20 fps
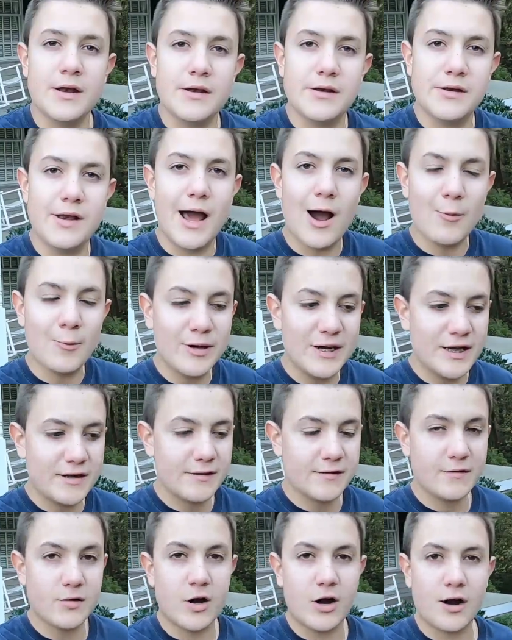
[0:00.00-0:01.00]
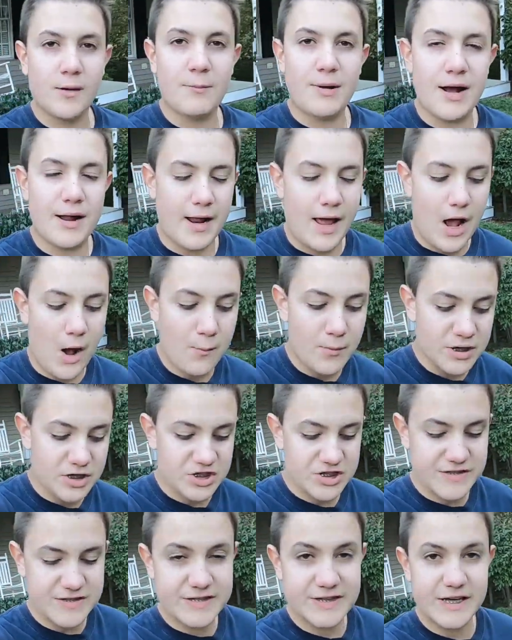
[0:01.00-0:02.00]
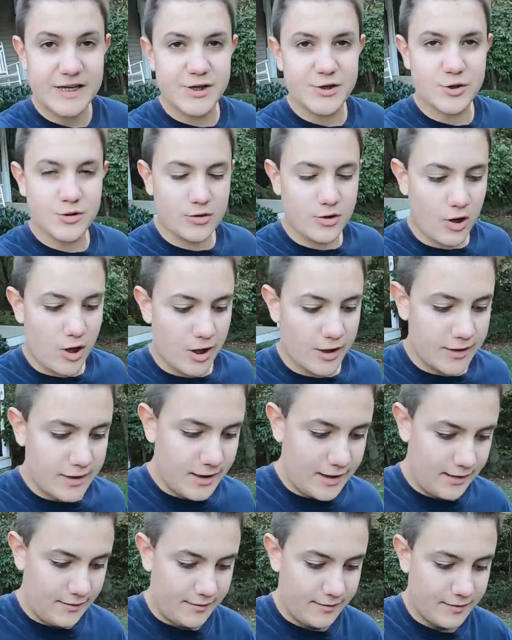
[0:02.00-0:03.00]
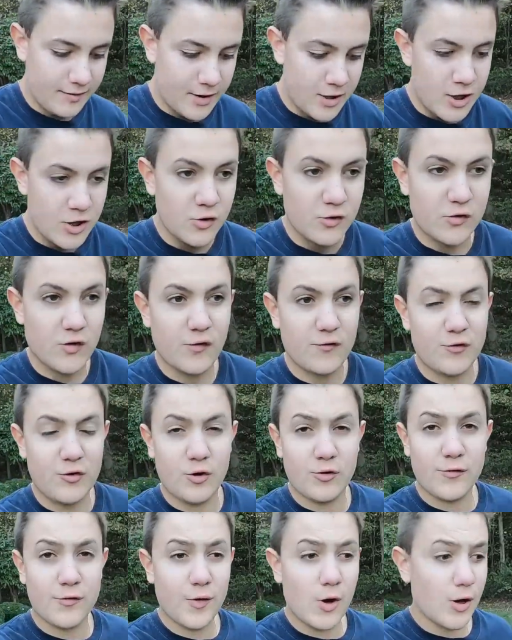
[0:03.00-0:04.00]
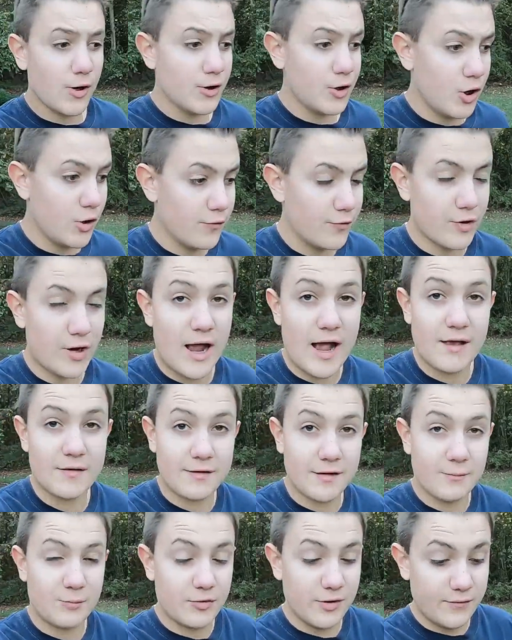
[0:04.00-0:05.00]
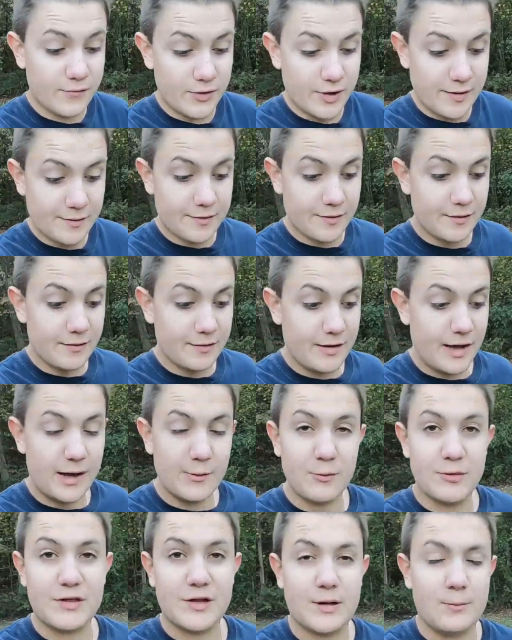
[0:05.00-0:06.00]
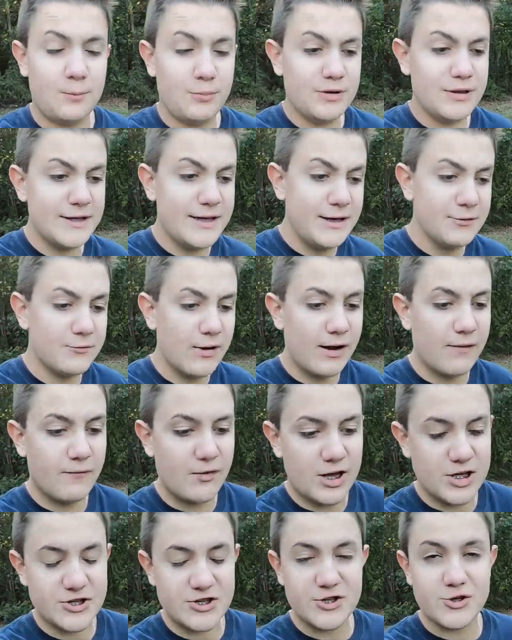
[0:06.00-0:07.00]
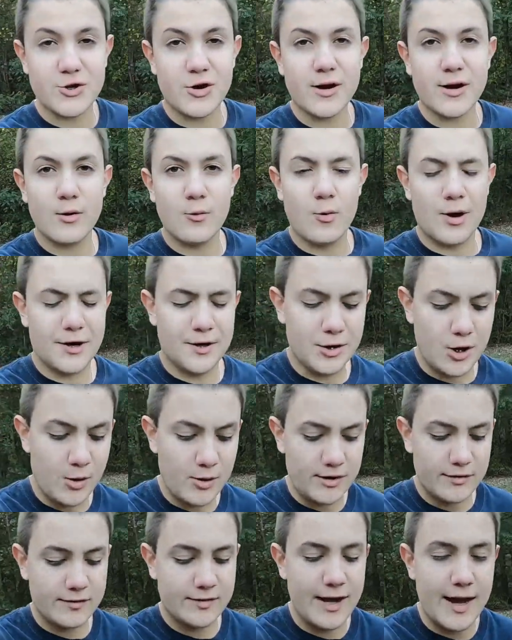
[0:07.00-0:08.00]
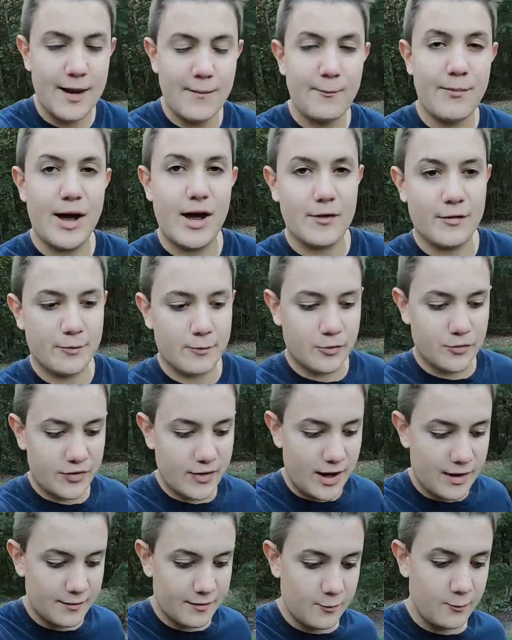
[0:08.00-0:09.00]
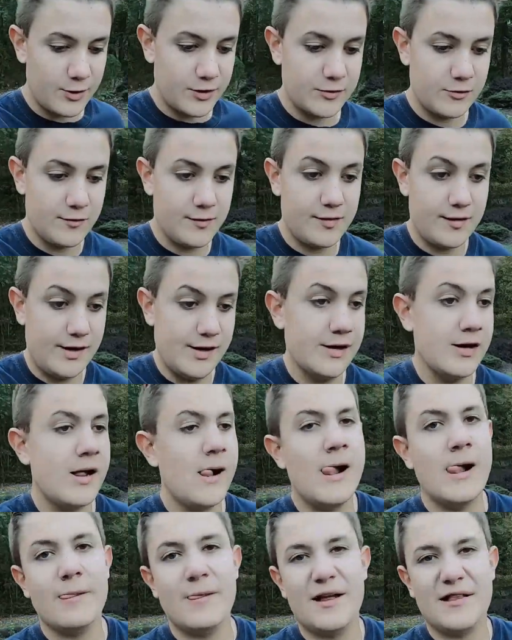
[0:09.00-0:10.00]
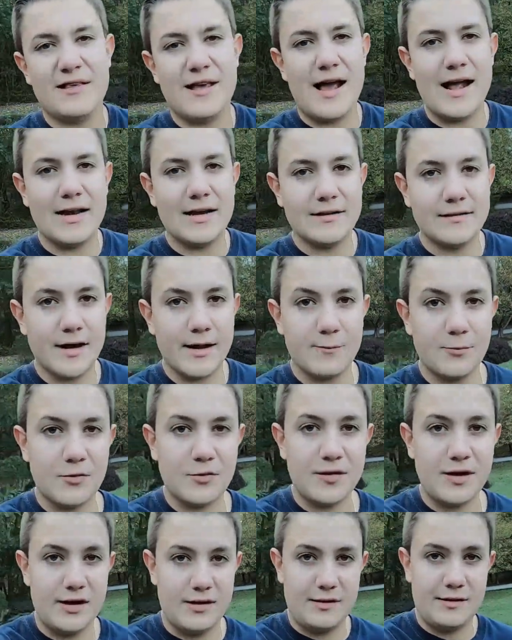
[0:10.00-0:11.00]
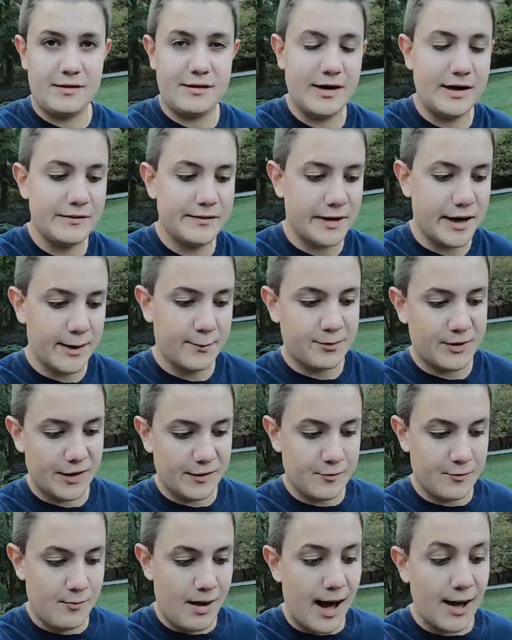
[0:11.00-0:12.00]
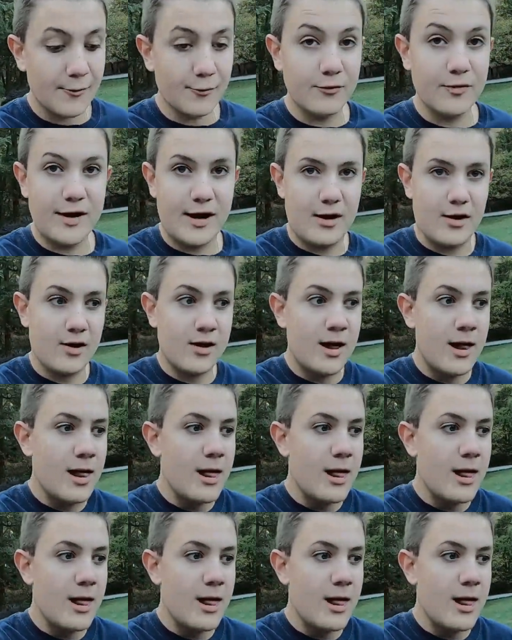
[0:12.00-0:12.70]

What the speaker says: Now we need to talk about how much seed your lawn needs. So if you're starting over, as I previously said, with a complete renovation, you're going to want to go at 10 pounds per thousand with your seed. That's any type of seed. Seed type doesn't matter there.